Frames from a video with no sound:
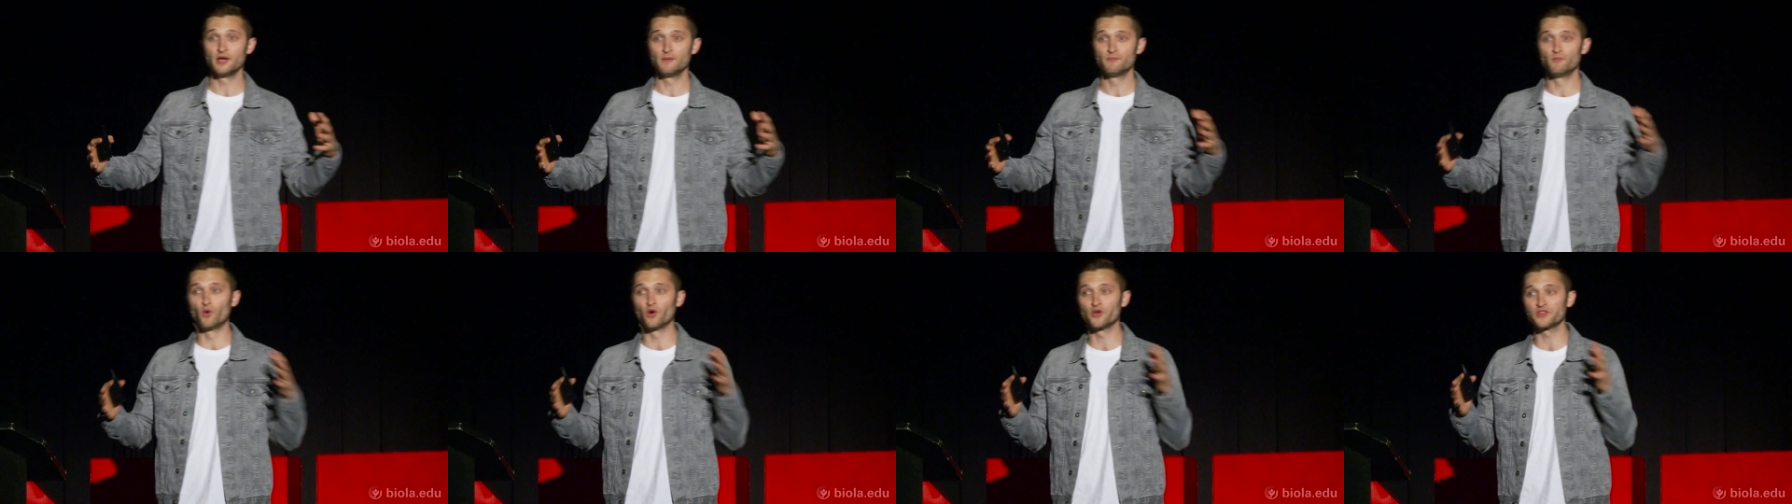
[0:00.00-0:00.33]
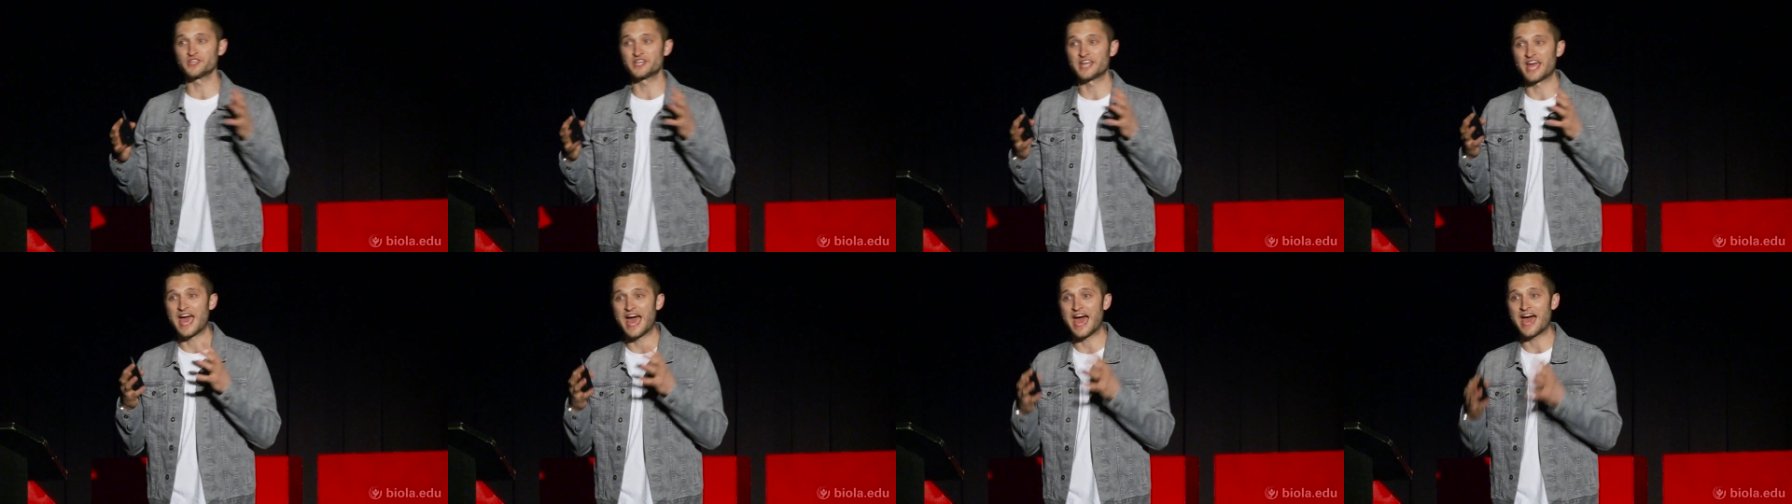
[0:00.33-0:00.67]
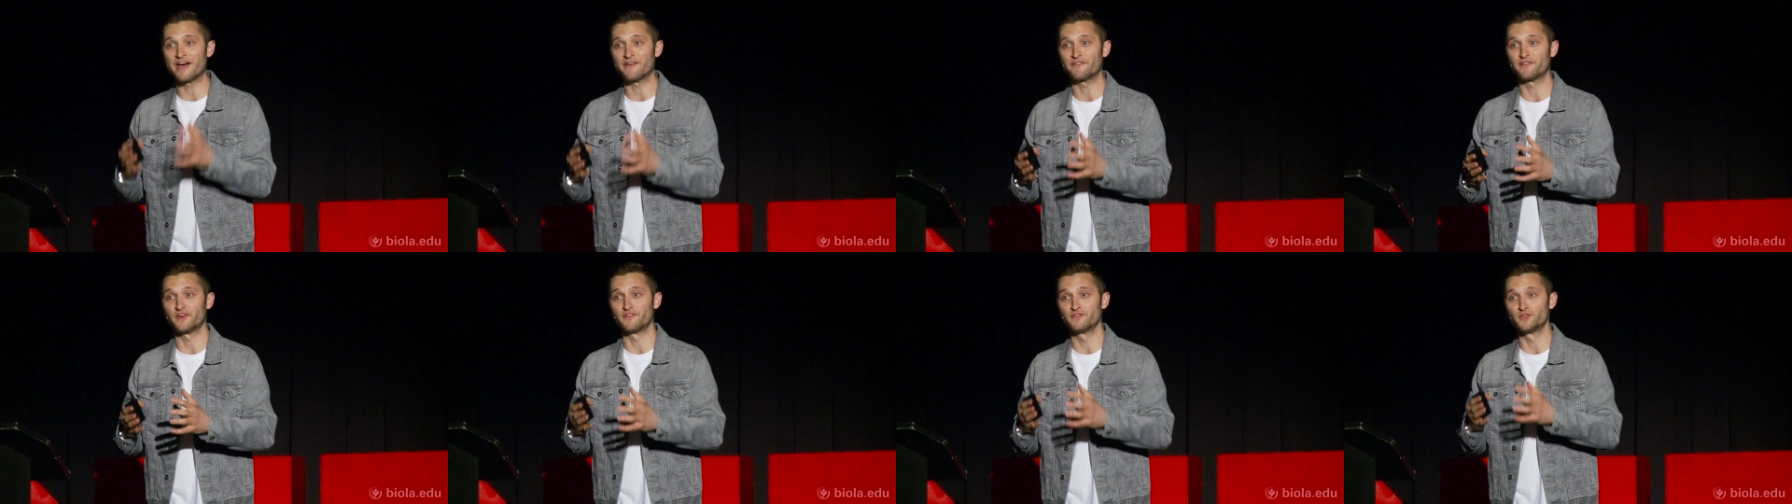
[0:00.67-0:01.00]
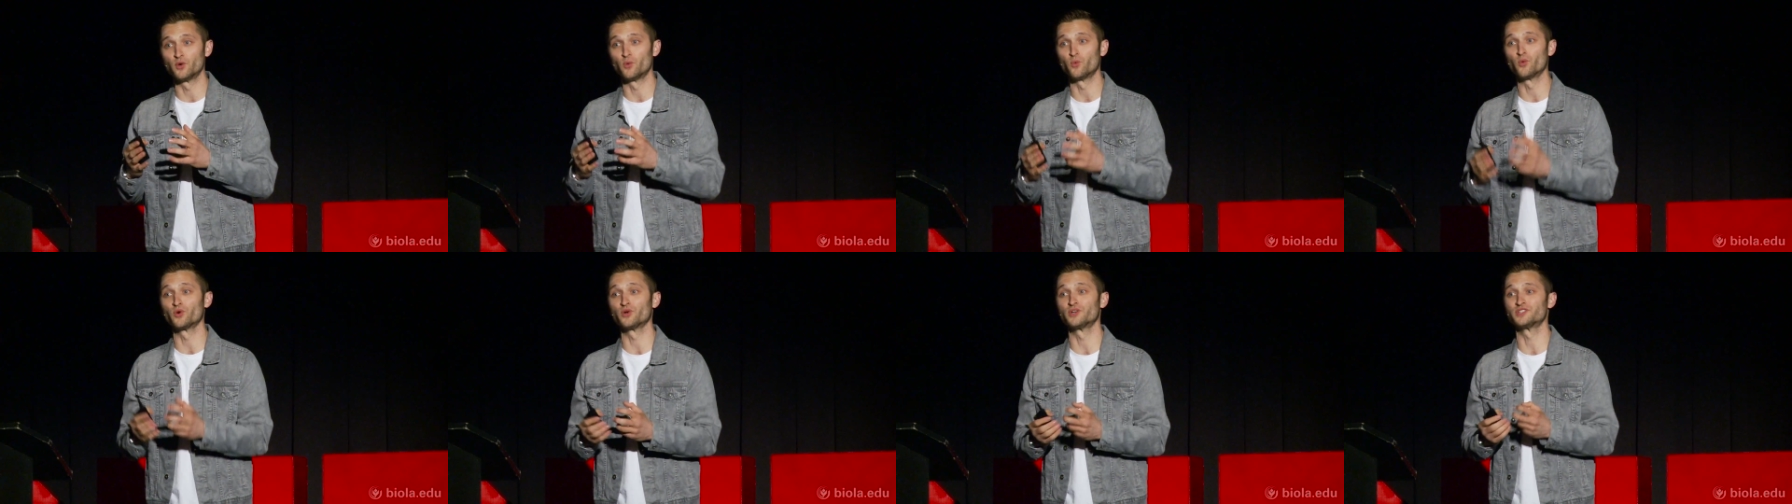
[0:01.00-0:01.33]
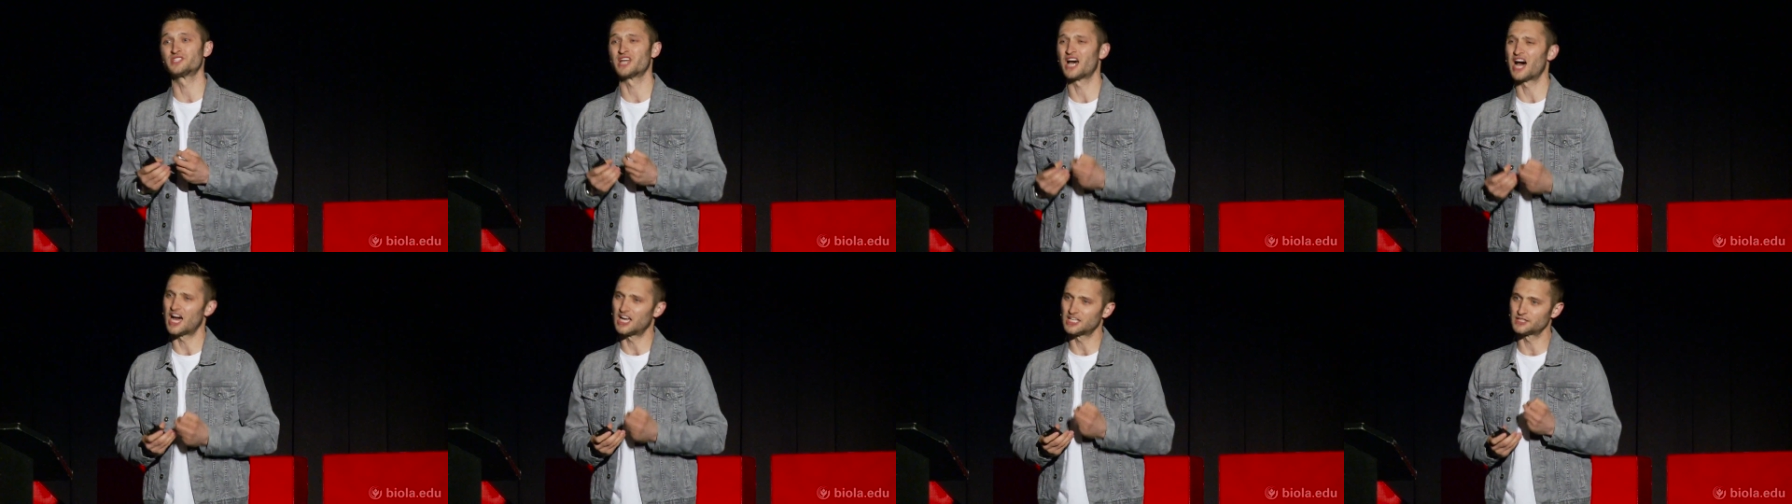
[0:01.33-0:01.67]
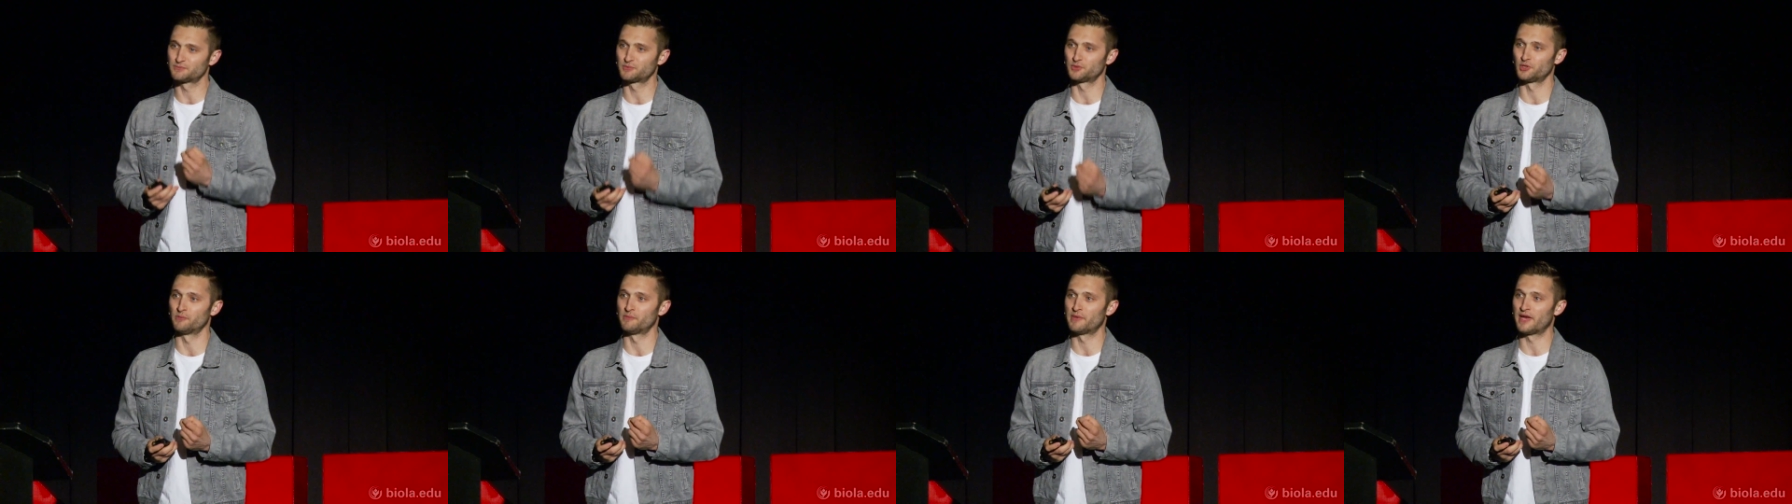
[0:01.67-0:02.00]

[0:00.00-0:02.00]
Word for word: more than half of the world's hospital